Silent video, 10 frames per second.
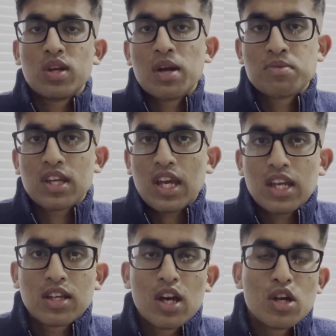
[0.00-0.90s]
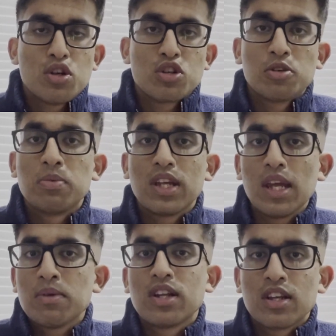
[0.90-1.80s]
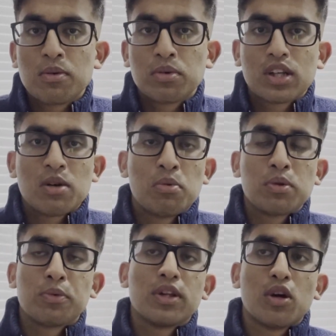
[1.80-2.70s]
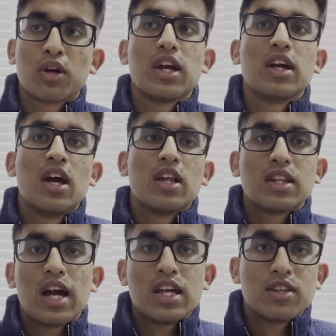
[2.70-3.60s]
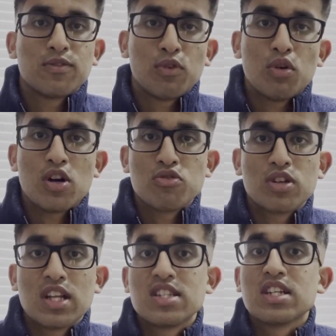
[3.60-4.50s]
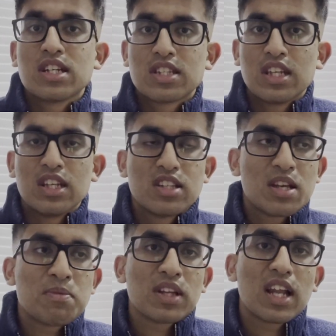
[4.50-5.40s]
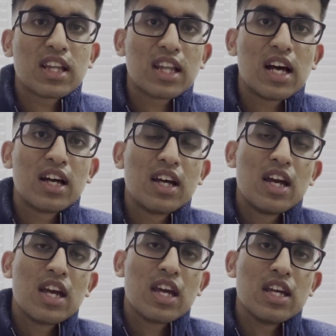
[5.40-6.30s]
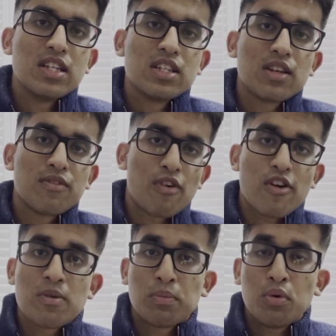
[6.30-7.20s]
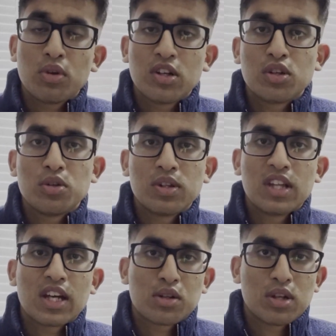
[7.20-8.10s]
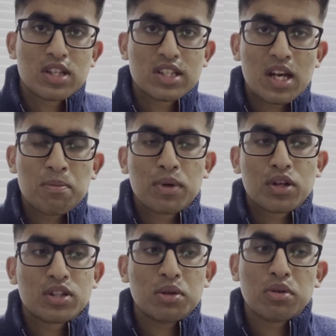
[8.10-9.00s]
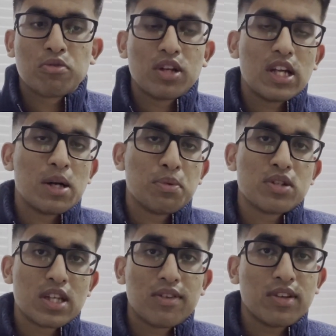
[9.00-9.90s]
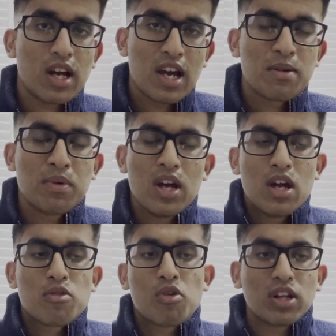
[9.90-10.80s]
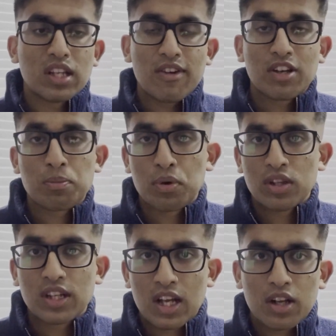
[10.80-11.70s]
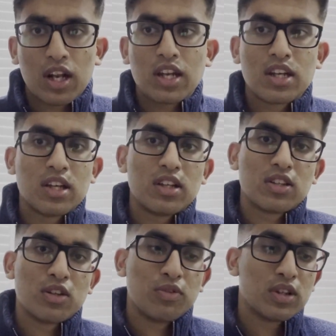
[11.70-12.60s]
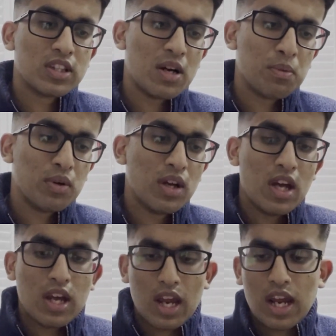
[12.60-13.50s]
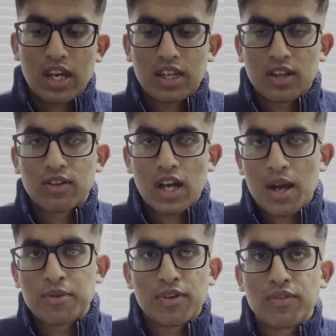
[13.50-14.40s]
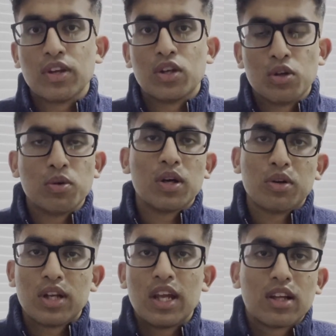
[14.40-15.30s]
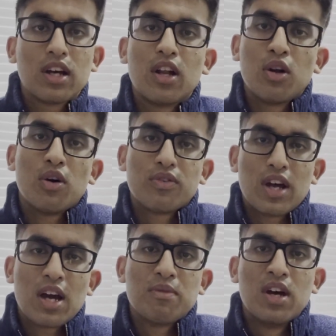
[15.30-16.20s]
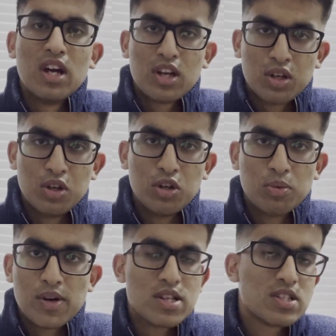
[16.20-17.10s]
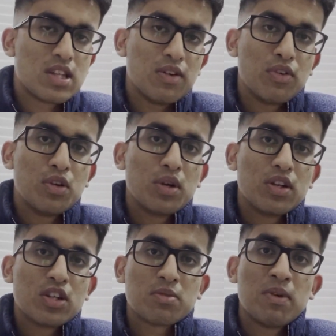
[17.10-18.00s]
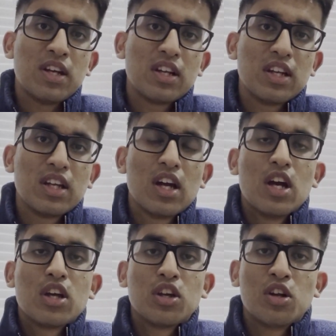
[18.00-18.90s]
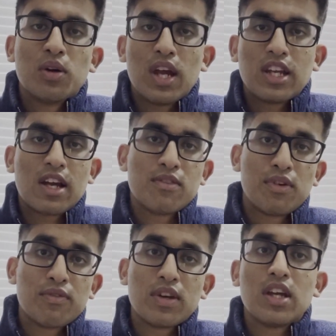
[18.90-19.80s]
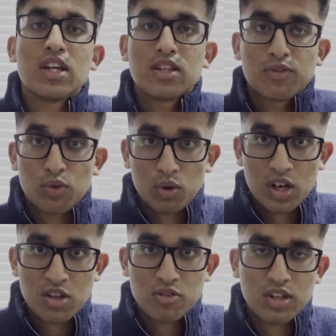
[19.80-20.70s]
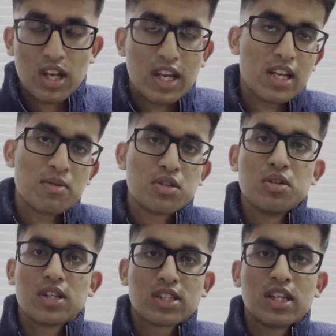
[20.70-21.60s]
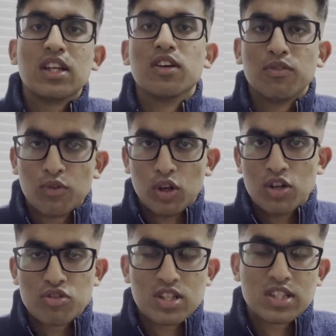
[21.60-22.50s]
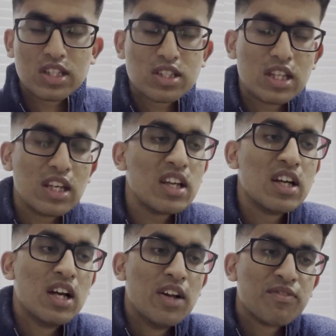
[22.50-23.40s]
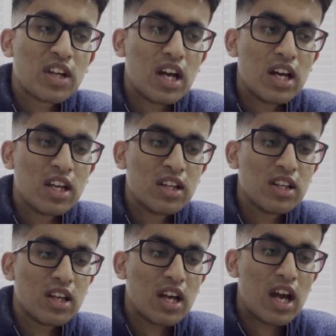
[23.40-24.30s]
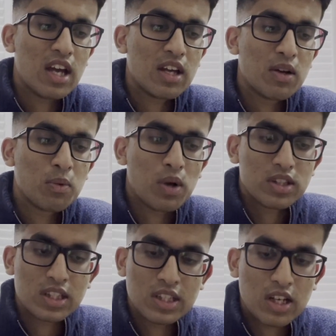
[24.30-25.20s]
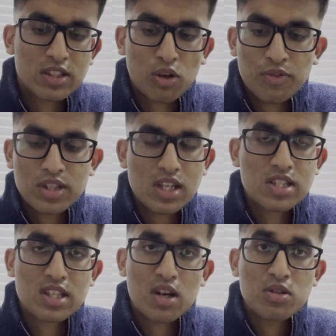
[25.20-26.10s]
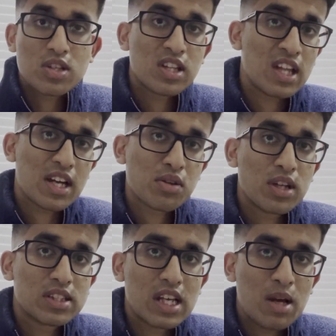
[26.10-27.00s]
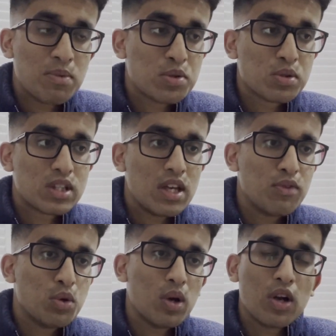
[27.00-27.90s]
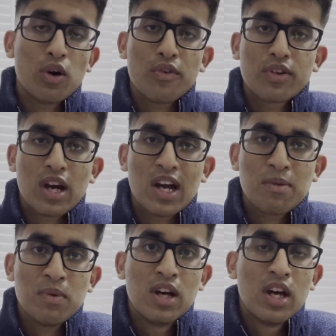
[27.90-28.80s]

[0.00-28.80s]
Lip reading: times 8, you should be easily able to come up with, okay, that is 416. Something like that is very important to do in the actual exam because it will really help you save time rather than having to put in the calculator. So for example, 8 times 52, it will take a lot of time to do. Whereas if you do it just mentally, 8 times 50 is 400, 8 times 2 is 16, 416. And whilst as obvious as it sounds, in the actual exam, this will save you a lot of time